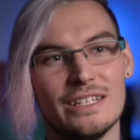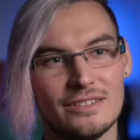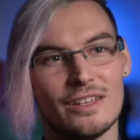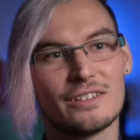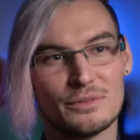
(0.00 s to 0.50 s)

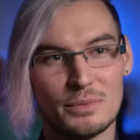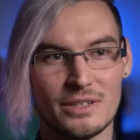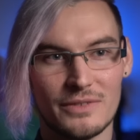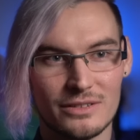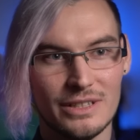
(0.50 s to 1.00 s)
insects
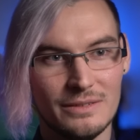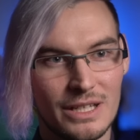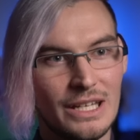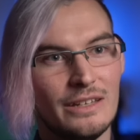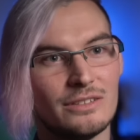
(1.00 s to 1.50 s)
specifically.
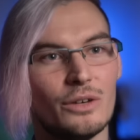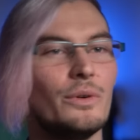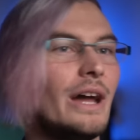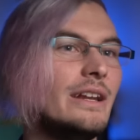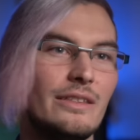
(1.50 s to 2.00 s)

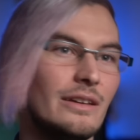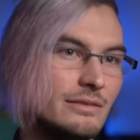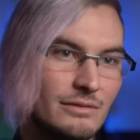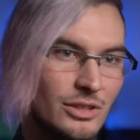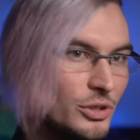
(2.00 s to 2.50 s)
So
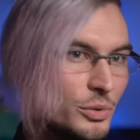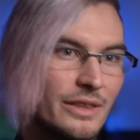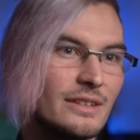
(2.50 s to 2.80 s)
anything to do with